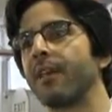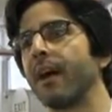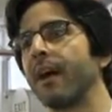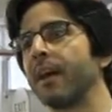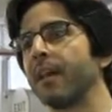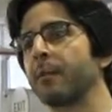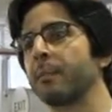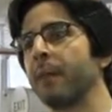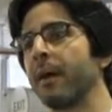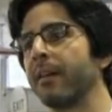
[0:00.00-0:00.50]
kind
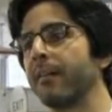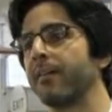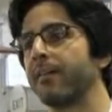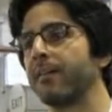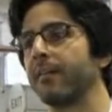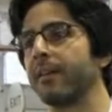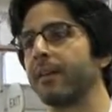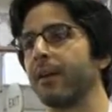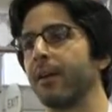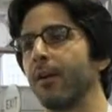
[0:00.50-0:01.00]
of depends,
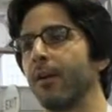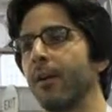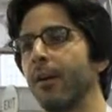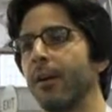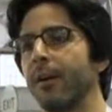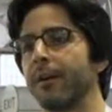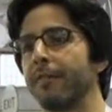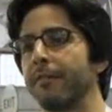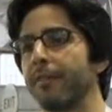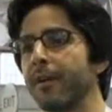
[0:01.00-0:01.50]

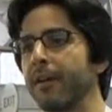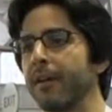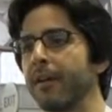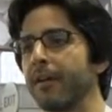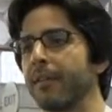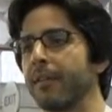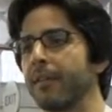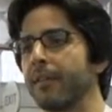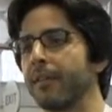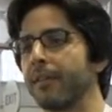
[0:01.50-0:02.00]
on if
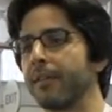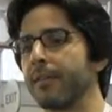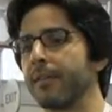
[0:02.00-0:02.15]
the